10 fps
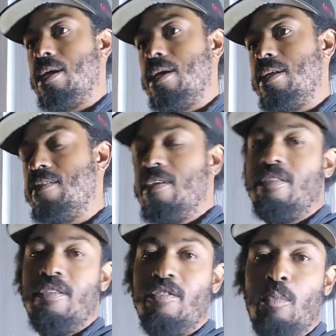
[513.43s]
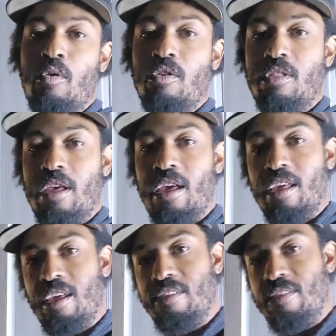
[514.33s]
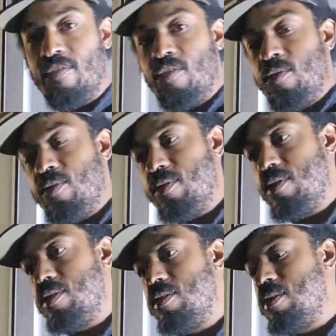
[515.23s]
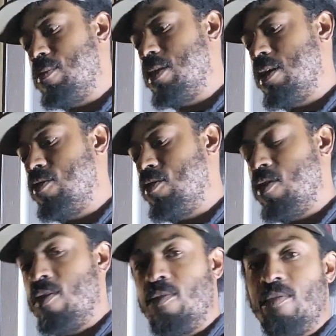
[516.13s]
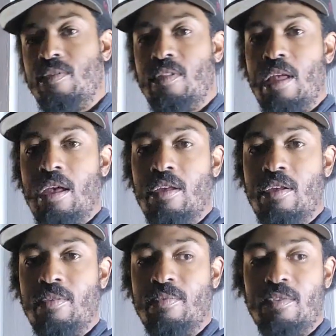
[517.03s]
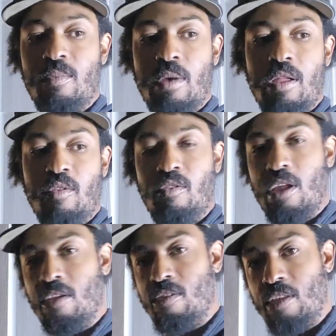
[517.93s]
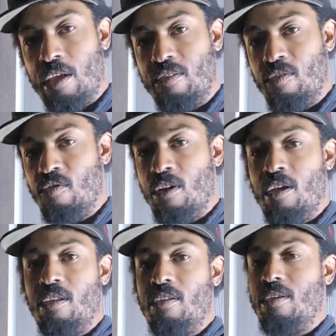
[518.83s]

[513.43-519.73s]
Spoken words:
it's a smoker thing, I guess. If you, some things, you know, like somebody who likes to drink,